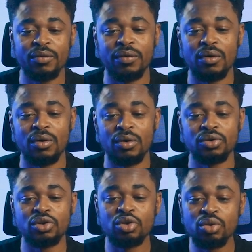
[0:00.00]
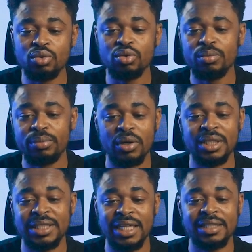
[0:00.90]
for
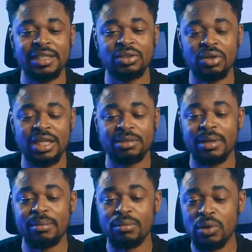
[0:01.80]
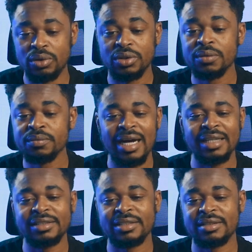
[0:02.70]
$2.98 per month,
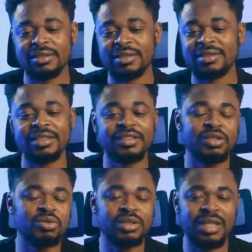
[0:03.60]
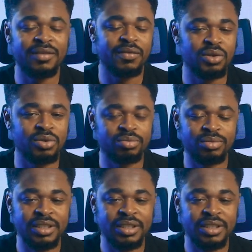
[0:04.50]
it's a good start for you.